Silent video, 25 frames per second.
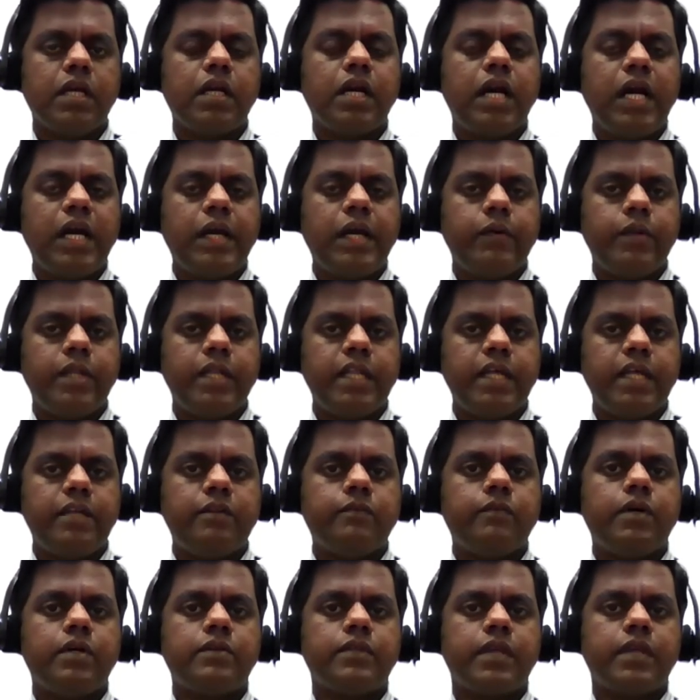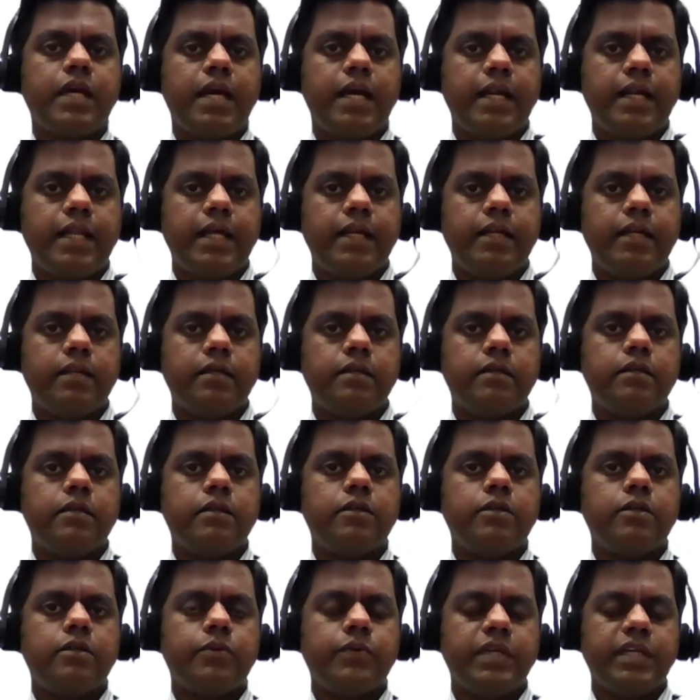Kaolinite was added
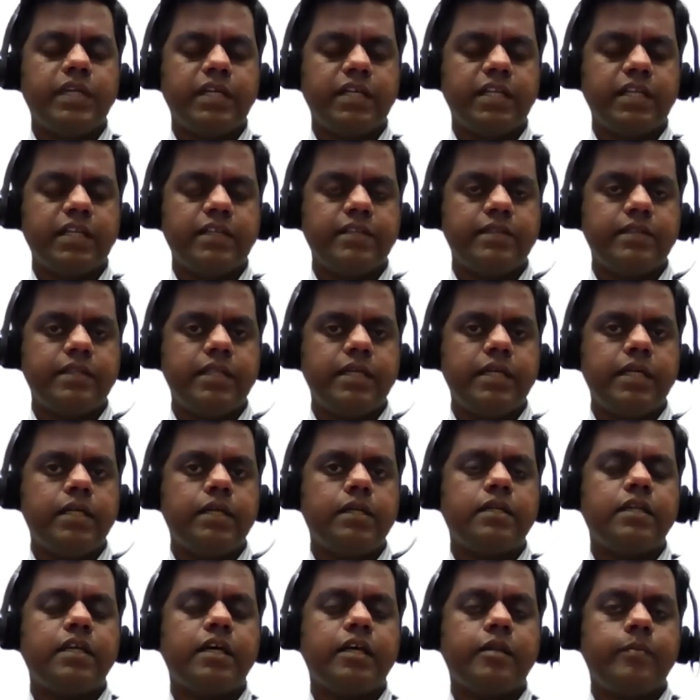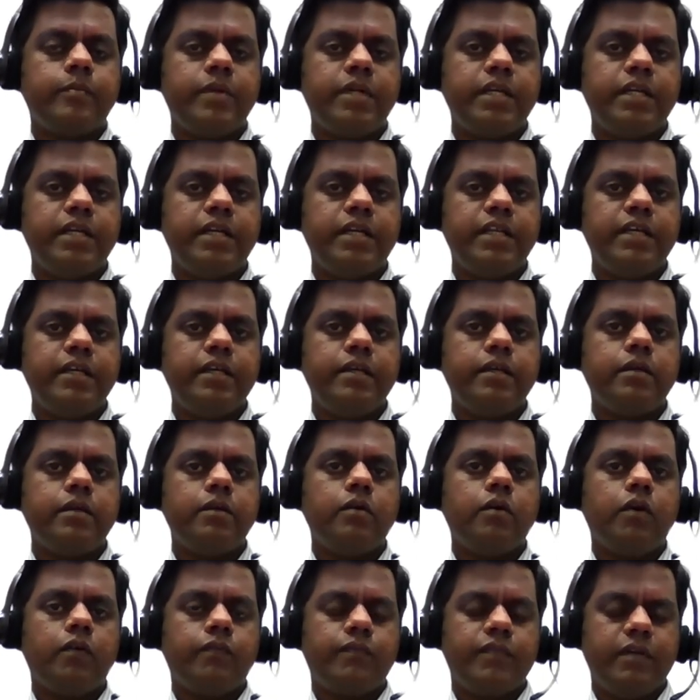to increase the turbidity
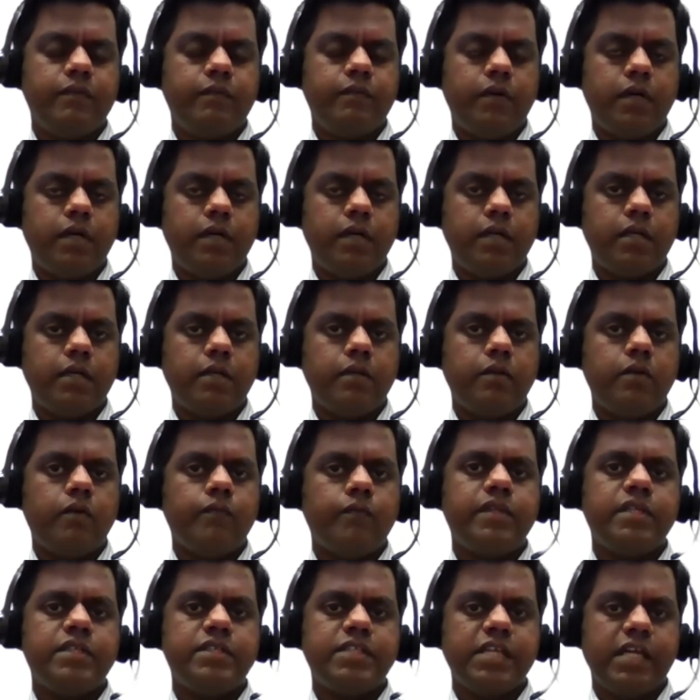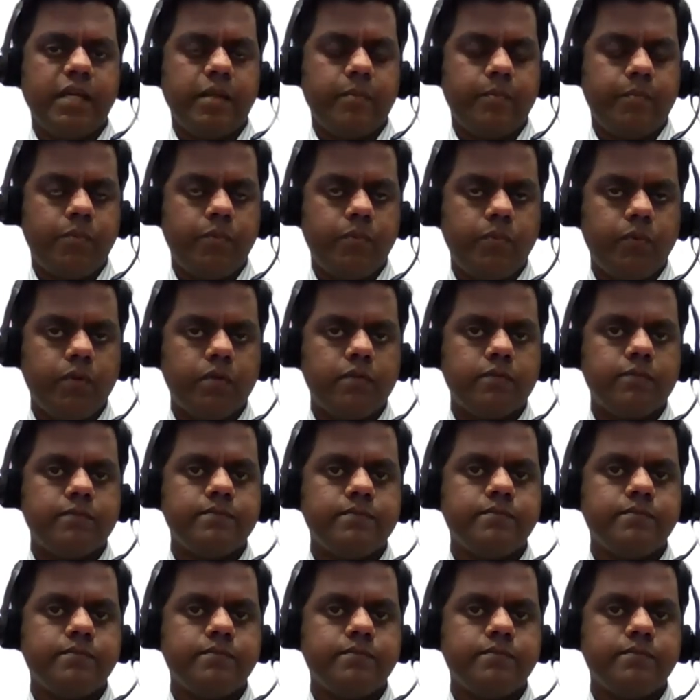of the water of the giant pool.